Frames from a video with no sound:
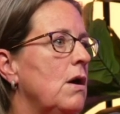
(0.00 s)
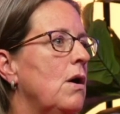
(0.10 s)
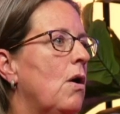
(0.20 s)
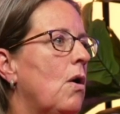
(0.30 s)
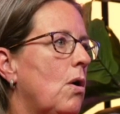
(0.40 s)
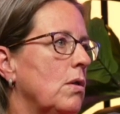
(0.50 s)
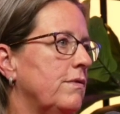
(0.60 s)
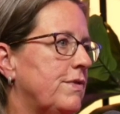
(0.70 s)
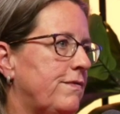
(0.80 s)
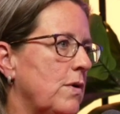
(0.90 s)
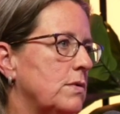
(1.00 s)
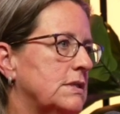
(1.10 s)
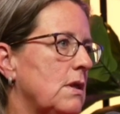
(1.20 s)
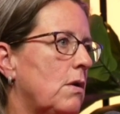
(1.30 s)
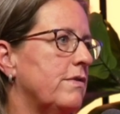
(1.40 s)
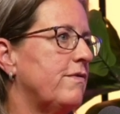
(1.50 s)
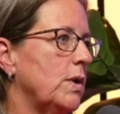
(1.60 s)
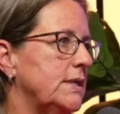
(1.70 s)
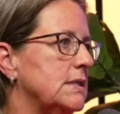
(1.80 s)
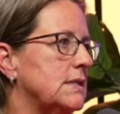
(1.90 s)
all of the folks and all the
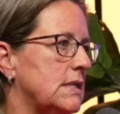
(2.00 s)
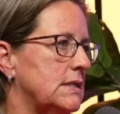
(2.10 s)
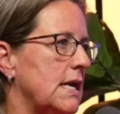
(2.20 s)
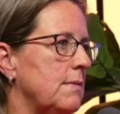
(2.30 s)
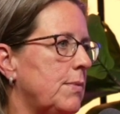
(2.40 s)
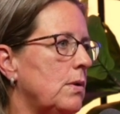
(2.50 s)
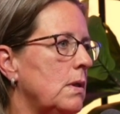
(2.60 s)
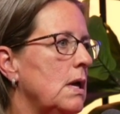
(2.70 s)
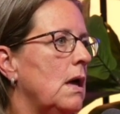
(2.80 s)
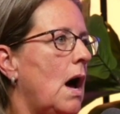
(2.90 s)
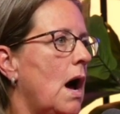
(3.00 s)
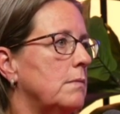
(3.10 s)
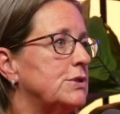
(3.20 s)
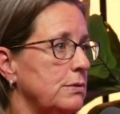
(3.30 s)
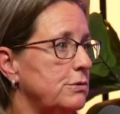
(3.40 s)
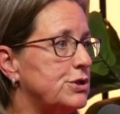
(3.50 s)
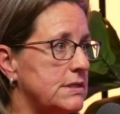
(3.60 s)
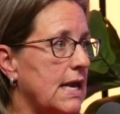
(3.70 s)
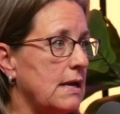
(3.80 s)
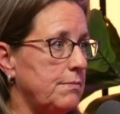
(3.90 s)
voices at the table, solutions
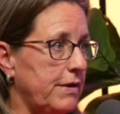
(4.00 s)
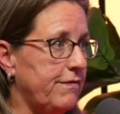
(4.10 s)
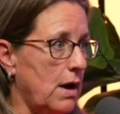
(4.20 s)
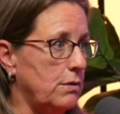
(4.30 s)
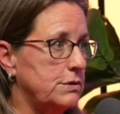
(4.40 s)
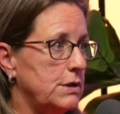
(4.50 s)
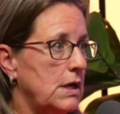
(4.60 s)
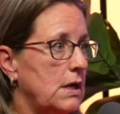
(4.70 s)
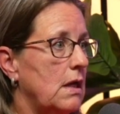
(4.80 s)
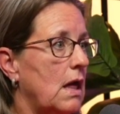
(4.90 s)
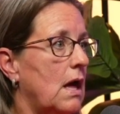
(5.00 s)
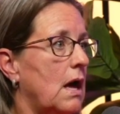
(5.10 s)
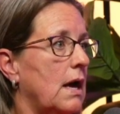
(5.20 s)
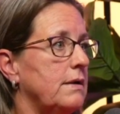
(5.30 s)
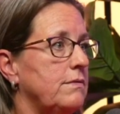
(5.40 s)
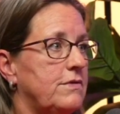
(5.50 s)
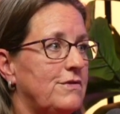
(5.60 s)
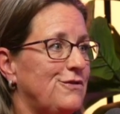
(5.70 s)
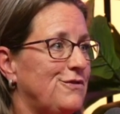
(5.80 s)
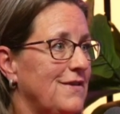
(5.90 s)
can be found. I
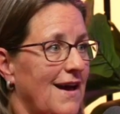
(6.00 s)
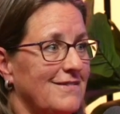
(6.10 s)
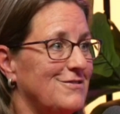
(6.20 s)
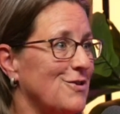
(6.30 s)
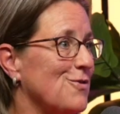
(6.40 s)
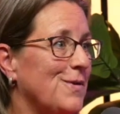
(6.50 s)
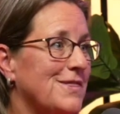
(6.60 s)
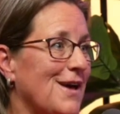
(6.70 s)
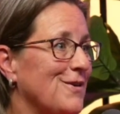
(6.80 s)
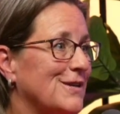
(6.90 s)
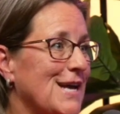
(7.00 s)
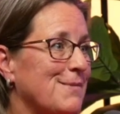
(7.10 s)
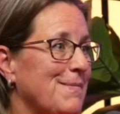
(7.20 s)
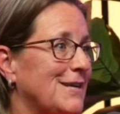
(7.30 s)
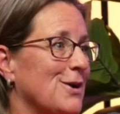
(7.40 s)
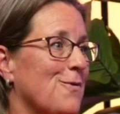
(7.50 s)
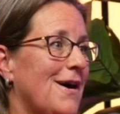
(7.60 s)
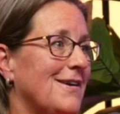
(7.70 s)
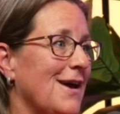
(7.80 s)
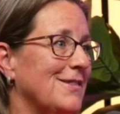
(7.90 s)
I don't know what that looks like. Magic
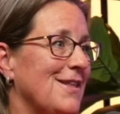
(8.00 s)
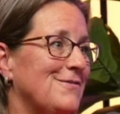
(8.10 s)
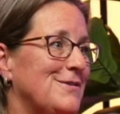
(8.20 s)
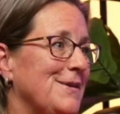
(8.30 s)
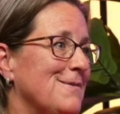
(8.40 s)
wand, I would love to be able